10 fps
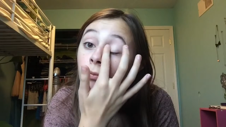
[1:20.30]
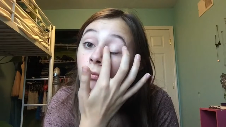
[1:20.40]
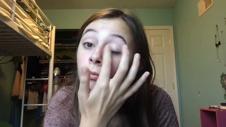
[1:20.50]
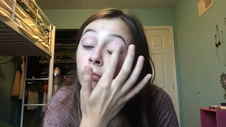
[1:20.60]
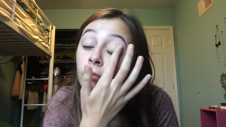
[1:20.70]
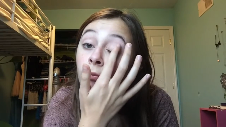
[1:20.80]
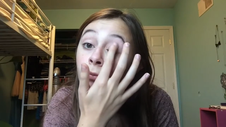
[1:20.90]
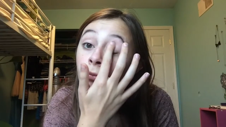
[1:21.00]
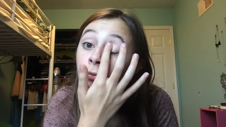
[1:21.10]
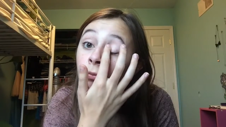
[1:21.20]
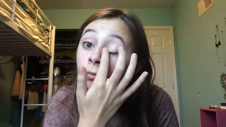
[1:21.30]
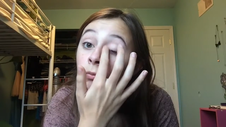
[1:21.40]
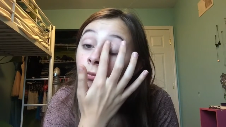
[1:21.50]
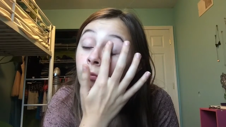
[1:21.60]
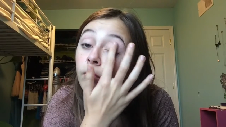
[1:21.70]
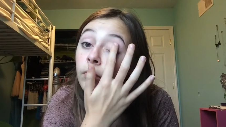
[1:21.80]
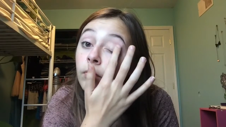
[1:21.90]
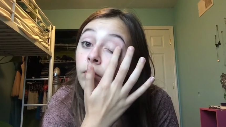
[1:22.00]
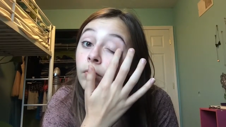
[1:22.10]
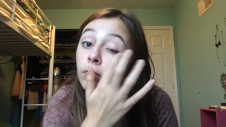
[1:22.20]

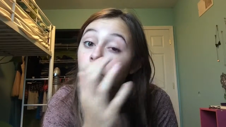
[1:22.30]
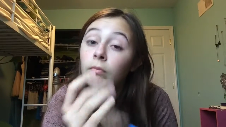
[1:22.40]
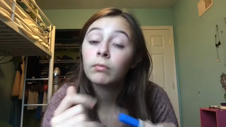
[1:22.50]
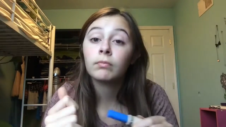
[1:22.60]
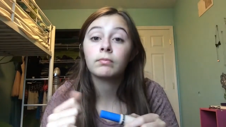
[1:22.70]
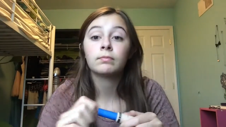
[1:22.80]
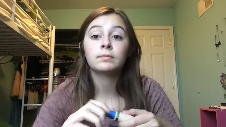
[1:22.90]
Nothing is said.